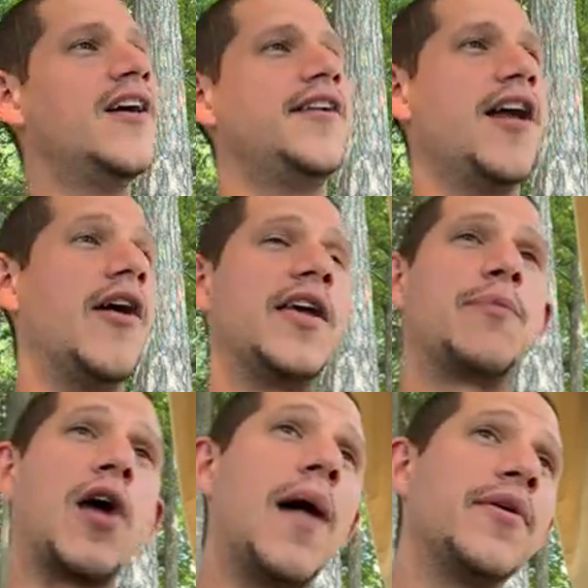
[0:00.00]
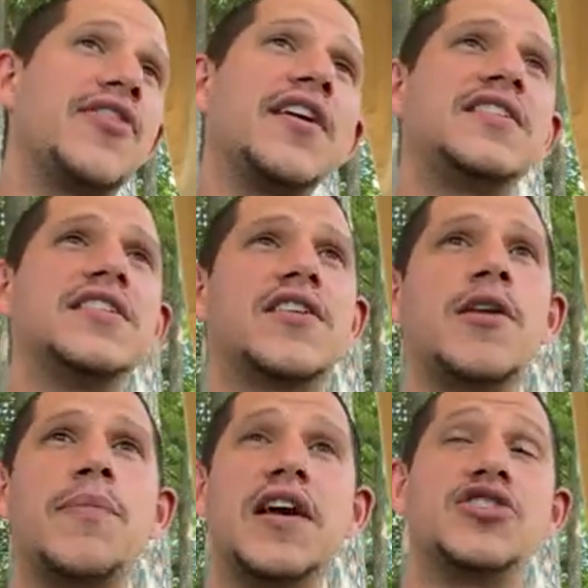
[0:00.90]
No, he probably thinks he's going
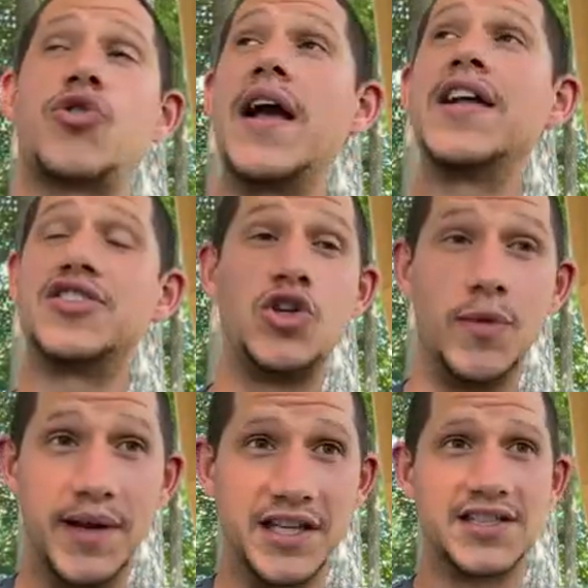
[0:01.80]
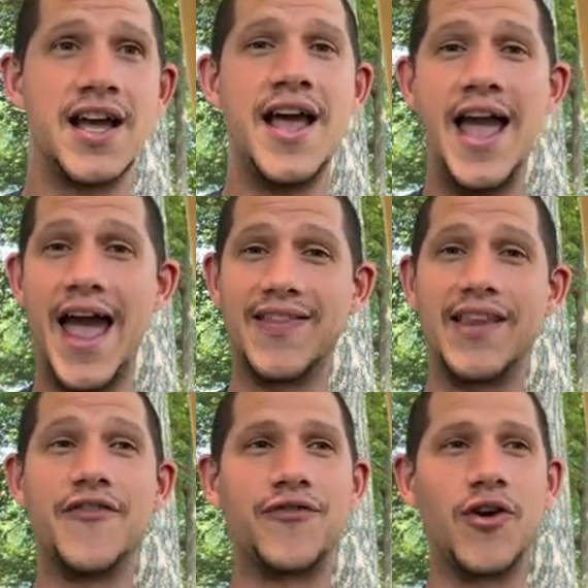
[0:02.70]
to be a transhumanist and
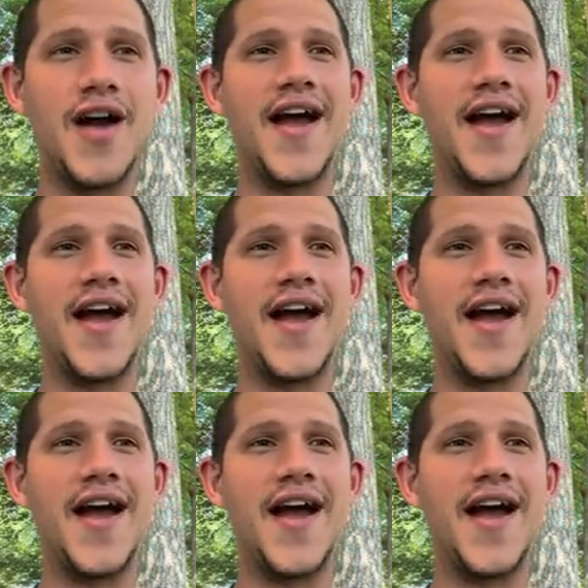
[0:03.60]
live forever.